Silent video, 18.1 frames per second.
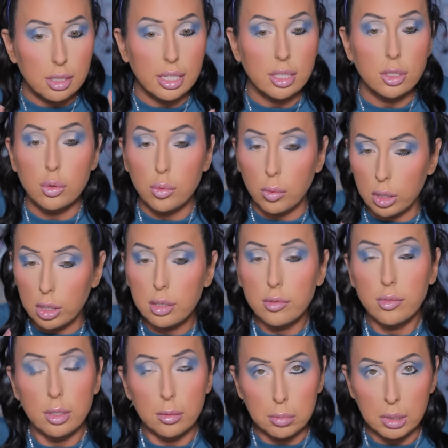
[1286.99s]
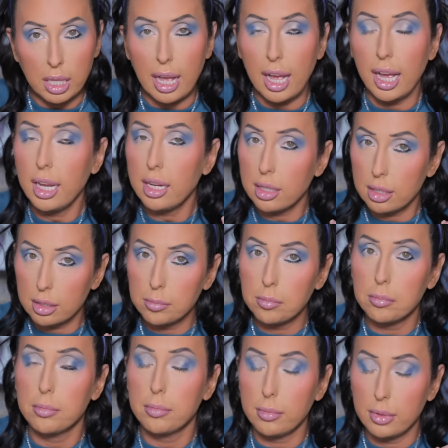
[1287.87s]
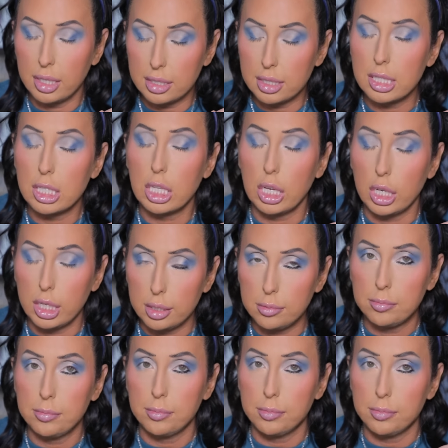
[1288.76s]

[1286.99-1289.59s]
Like Swerve, the black, it's good.